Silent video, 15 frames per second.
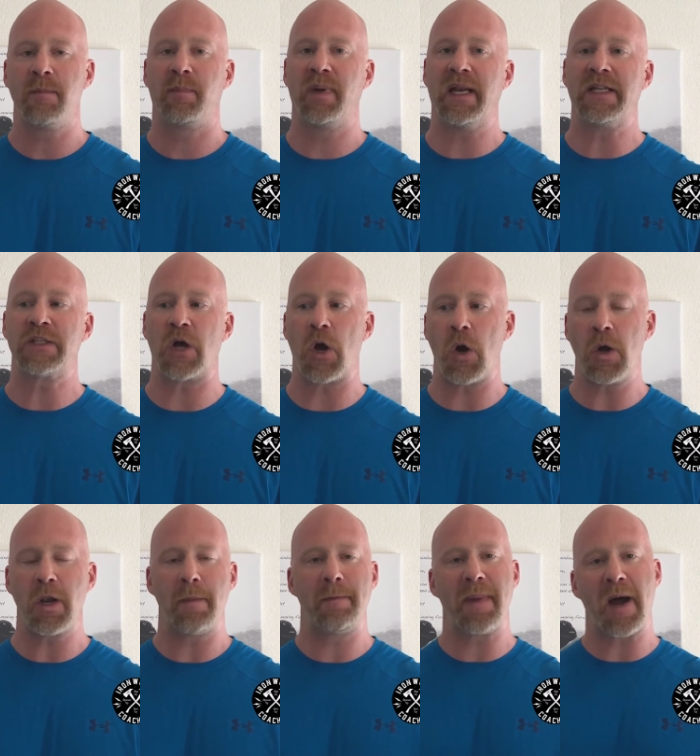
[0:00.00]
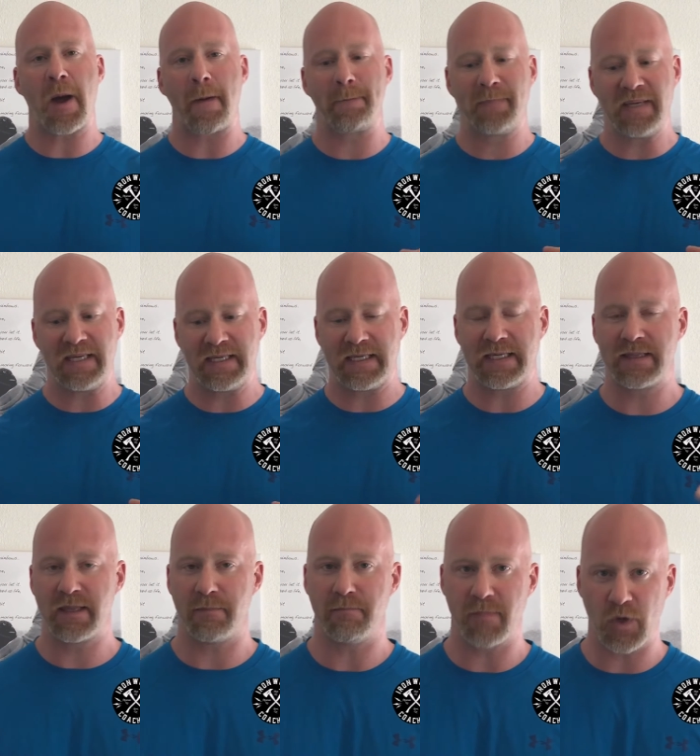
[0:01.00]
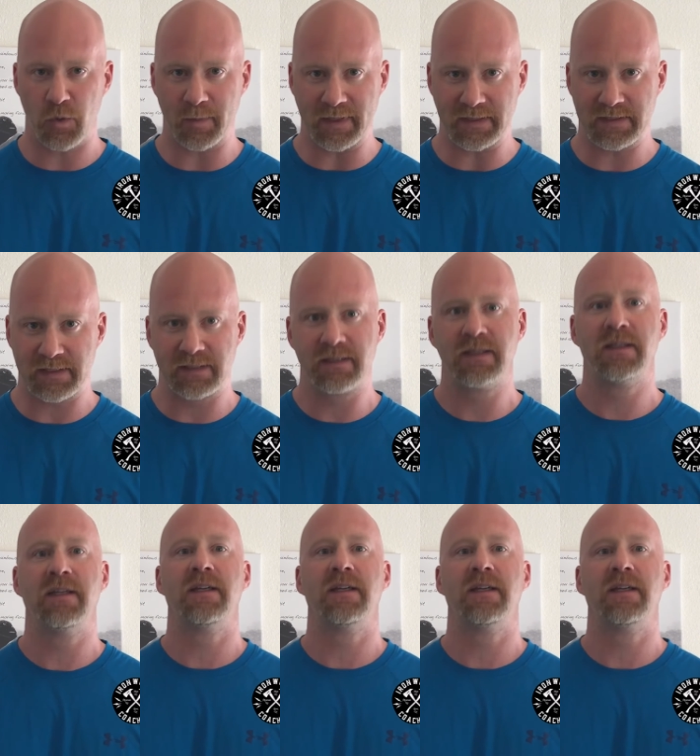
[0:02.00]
but it's all about being in the moment.